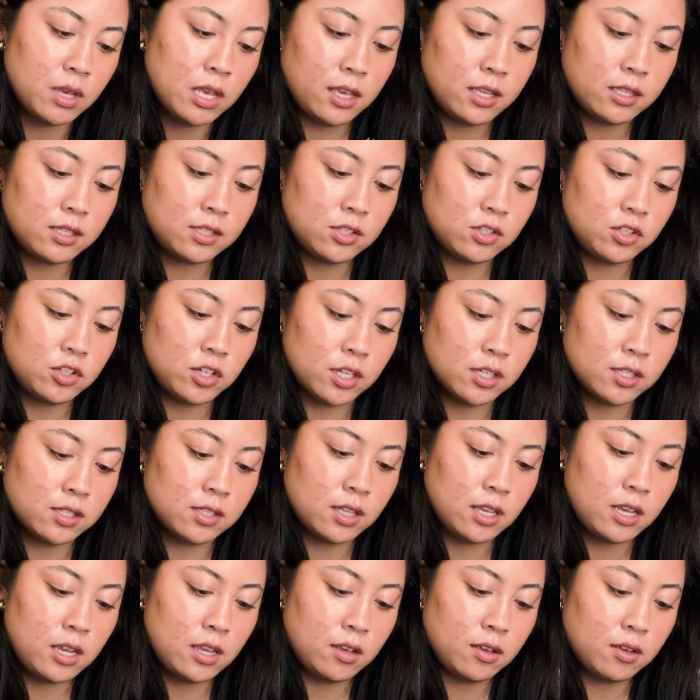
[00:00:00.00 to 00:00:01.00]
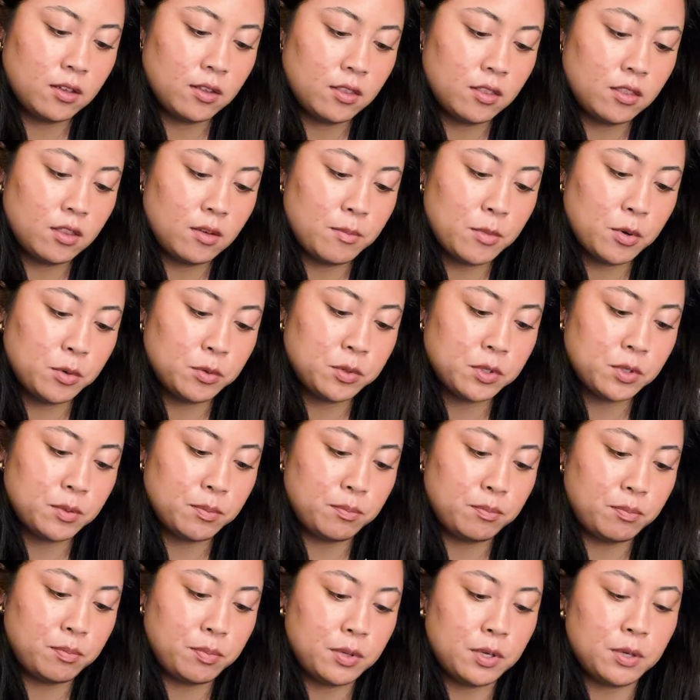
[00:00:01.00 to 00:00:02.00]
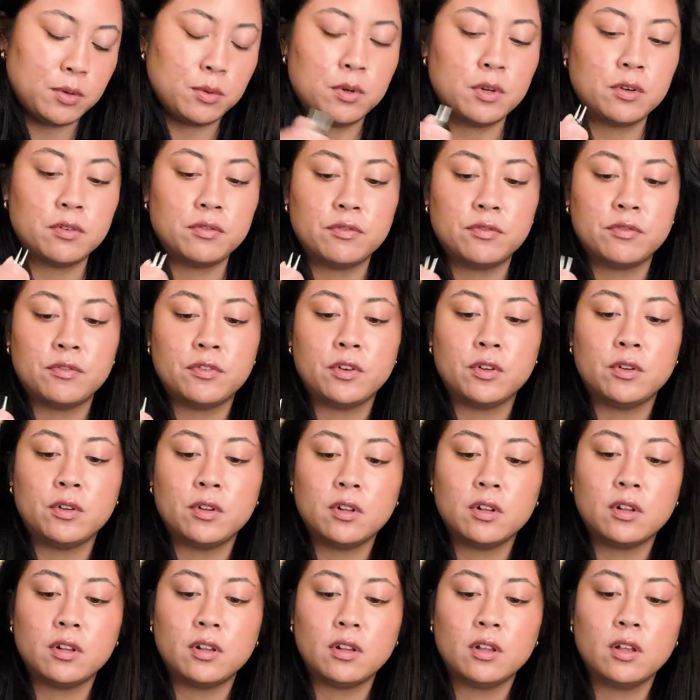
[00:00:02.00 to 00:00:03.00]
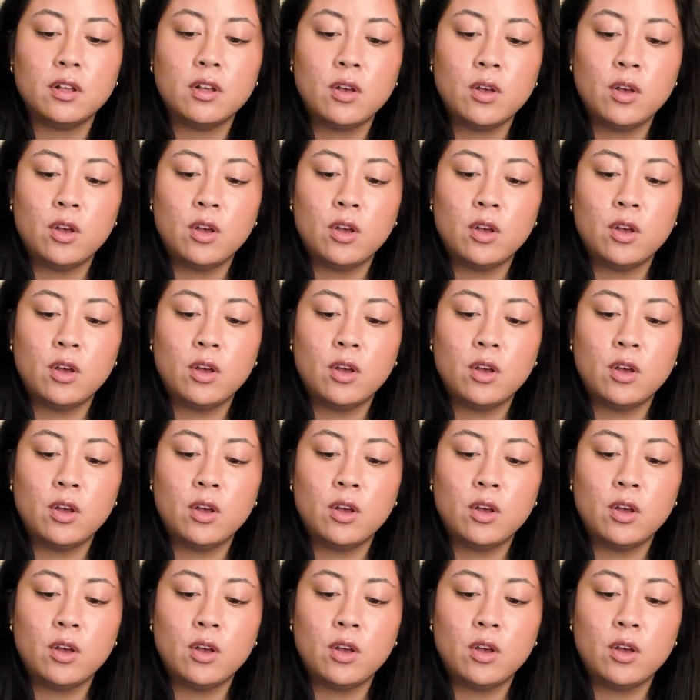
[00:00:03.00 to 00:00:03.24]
It's just like the most beautiful